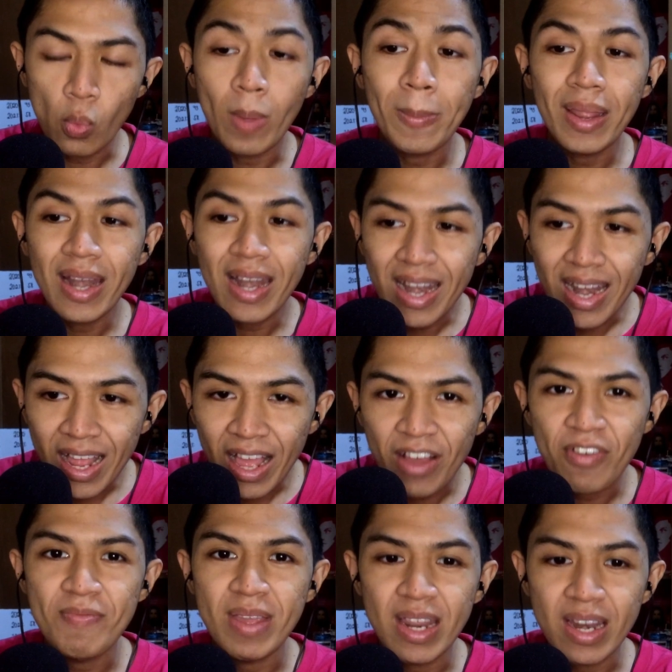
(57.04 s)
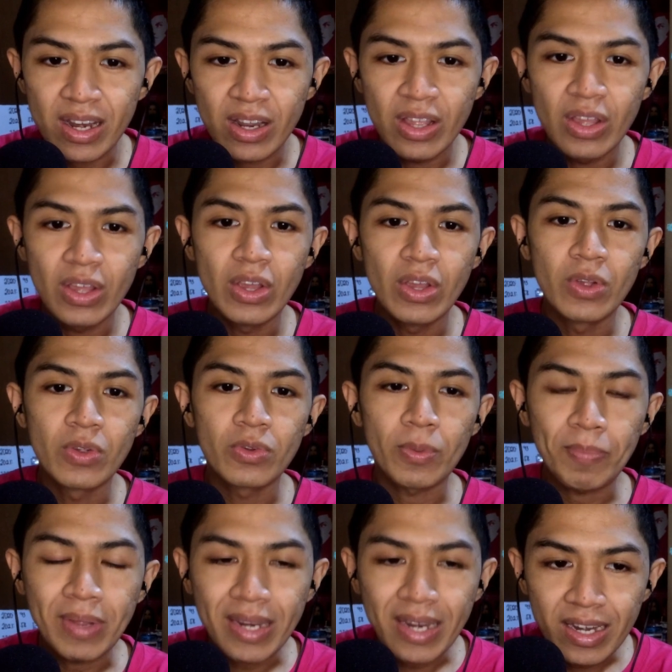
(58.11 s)
women have been
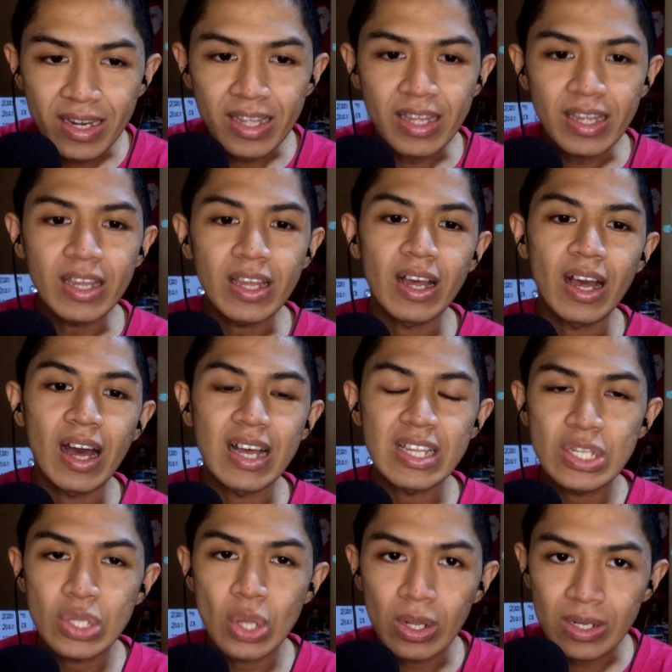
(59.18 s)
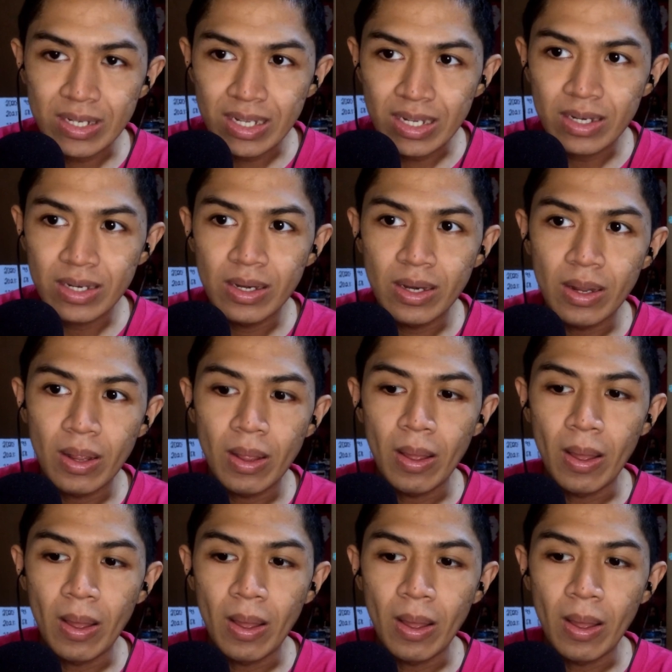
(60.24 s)
repeatedly assaulted